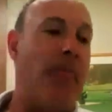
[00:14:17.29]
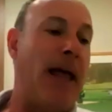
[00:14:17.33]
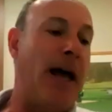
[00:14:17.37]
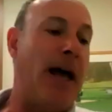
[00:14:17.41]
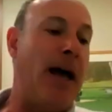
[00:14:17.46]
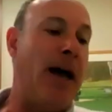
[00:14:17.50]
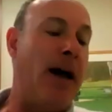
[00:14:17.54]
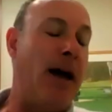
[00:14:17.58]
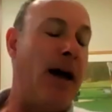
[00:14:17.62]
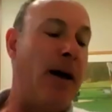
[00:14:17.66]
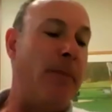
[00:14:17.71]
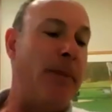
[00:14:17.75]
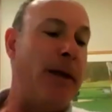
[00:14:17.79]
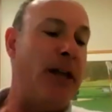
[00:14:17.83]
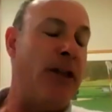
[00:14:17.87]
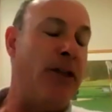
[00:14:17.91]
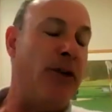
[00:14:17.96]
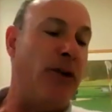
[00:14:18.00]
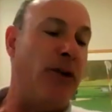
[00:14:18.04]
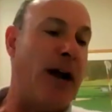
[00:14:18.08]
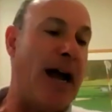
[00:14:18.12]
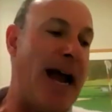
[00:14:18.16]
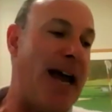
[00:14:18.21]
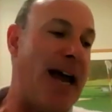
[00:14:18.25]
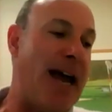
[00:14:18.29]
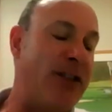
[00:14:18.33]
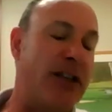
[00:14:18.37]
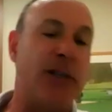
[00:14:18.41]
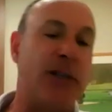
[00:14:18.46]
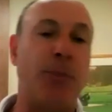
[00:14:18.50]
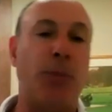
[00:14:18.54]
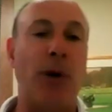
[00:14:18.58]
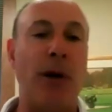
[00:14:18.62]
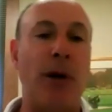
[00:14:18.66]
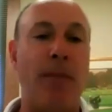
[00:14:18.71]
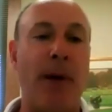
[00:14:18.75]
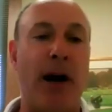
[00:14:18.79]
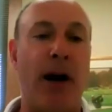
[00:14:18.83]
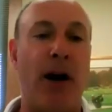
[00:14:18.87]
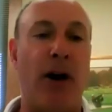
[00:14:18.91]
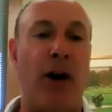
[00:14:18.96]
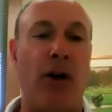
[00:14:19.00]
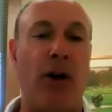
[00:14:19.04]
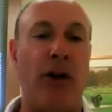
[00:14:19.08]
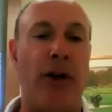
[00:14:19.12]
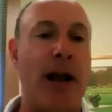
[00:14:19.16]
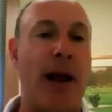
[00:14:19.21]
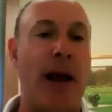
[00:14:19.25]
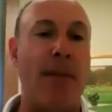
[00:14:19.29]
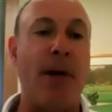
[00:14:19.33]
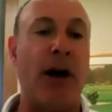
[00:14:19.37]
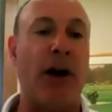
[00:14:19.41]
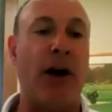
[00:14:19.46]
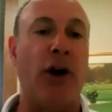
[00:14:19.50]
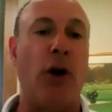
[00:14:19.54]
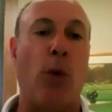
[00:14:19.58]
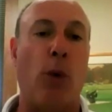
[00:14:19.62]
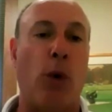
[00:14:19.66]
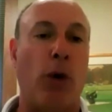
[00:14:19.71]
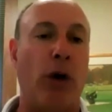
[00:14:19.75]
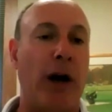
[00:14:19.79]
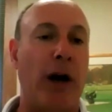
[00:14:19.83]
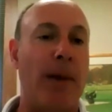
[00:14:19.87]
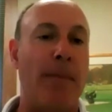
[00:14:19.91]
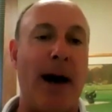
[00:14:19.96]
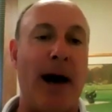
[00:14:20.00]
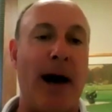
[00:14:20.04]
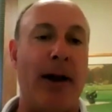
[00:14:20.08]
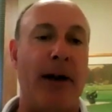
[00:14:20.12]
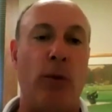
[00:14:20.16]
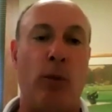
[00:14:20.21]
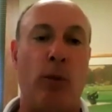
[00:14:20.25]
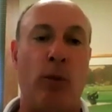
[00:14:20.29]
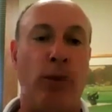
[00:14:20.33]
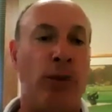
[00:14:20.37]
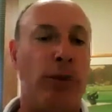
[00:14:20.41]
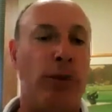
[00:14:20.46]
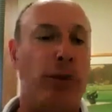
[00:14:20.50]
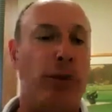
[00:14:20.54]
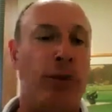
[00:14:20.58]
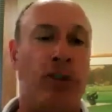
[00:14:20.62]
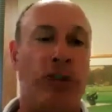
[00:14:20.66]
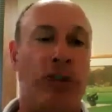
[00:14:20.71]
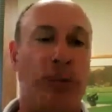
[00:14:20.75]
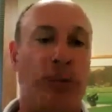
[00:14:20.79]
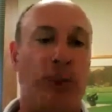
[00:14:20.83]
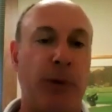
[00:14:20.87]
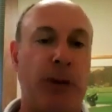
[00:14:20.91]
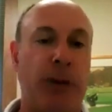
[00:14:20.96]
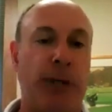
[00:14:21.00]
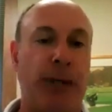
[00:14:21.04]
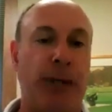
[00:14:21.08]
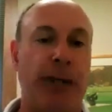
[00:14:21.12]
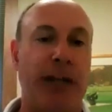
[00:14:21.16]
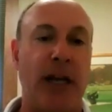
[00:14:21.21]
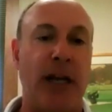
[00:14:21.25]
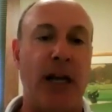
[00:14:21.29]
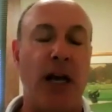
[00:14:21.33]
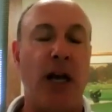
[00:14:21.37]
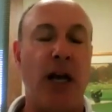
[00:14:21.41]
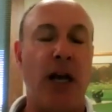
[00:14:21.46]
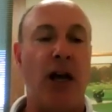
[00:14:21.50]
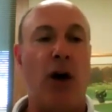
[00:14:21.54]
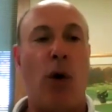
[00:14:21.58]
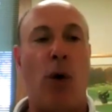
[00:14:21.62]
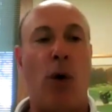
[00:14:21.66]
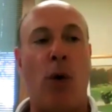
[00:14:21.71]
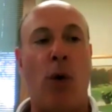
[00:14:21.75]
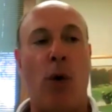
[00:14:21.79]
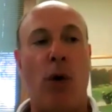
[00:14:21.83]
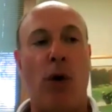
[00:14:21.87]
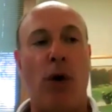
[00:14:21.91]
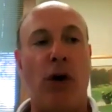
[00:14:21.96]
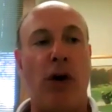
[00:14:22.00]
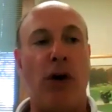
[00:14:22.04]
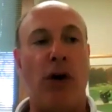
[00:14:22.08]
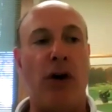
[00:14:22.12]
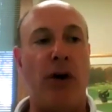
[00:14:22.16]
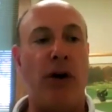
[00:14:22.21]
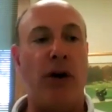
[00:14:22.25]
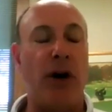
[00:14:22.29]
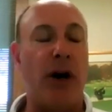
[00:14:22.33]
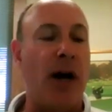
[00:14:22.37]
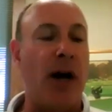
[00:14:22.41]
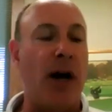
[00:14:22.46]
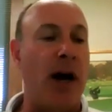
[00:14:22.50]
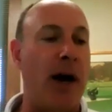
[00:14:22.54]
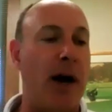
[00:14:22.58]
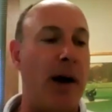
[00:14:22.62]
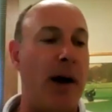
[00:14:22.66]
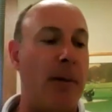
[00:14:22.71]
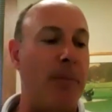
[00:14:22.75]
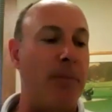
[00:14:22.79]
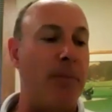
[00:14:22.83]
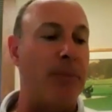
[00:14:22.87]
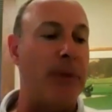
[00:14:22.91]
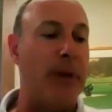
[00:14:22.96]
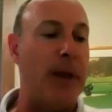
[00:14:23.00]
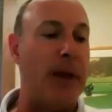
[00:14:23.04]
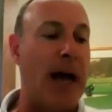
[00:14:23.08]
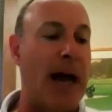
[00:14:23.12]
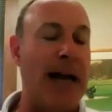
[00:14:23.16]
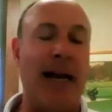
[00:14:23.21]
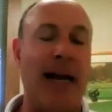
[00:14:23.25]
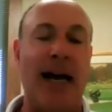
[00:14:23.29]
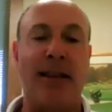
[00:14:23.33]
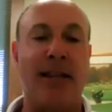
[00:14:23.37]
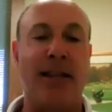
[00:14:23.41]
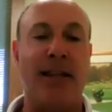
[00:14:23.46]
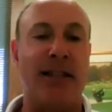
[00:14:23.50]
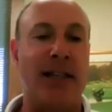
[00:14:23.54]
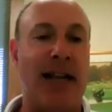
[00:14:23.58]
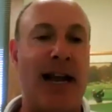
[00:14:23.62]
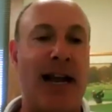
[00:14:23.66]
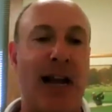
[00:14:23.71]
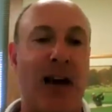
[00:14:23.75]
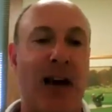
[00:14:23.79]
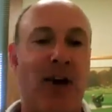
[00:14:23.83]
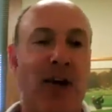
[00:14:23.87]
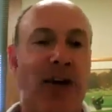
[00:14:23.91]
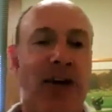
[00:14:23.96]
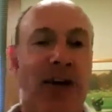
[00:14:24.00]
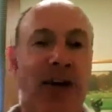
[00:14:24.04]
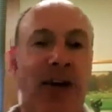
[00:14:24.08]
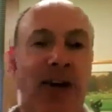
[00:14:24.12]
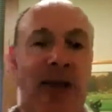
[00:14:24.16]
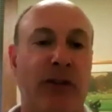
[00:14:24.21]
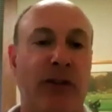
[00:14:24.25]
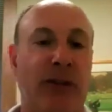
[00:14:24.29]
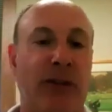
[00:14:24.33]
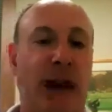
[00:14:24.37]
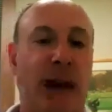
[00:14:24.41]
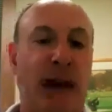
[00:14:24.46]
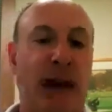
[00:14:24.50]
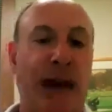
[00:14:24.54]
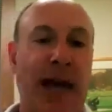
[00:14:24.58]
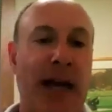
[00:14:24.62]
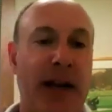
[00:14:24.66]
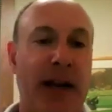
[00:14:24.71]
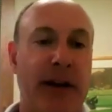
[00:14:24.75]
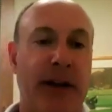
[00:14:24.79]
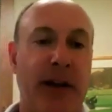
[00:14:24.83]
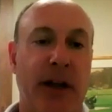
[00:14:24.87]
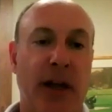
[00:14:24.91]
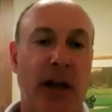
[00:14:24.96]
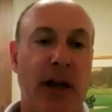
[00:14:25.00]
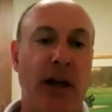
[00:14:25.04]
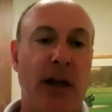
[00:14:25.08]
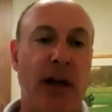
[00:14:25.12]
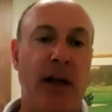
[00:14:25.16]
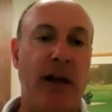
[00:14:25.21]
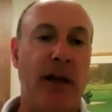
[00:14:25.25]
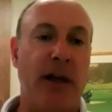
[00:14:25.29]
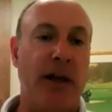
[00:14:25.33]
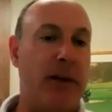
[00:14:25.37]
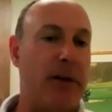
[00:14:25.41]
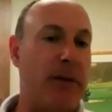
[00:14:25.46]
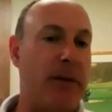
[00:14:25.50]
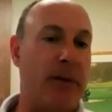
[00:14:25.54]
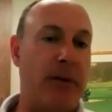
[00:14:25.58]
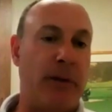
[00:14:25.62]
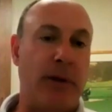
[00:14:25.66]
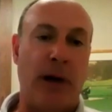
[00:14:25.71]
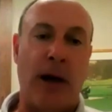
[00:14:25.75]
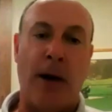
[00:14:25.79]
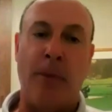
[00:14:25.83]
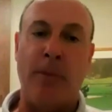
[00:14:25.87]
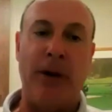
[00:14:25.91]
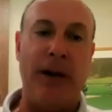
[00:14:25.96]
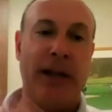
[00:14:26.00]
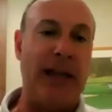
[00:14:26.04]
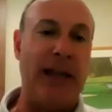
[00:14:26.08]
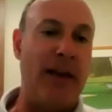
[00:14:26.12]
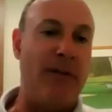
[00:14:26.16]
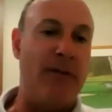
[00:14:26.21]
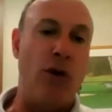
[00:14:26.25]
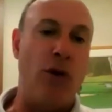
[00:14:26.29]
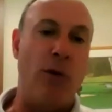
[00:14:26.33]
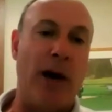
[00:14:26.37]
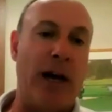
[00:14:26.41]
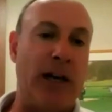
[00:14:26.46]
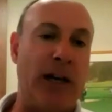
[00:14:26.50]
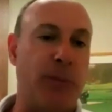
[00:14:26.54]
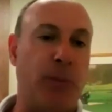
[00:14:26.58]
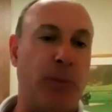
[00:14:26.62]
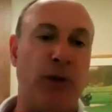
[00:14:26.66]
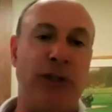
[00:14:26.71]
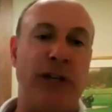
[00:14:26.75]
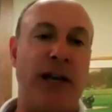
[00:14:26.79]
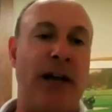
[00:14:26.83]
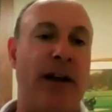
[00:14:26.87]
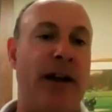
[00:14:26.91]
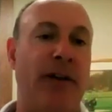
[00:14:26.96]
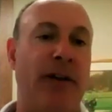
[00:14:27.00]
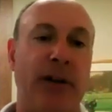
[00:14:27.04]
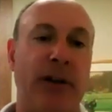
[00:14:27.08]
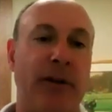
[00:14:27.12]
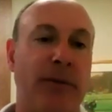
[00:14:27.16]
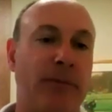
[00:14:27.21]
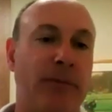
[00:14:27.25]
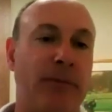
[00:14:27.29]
either I had this premarital and I'm not going to worry about it, we're just going to split it, or I got this inheritance and I'm going to give you X% of it.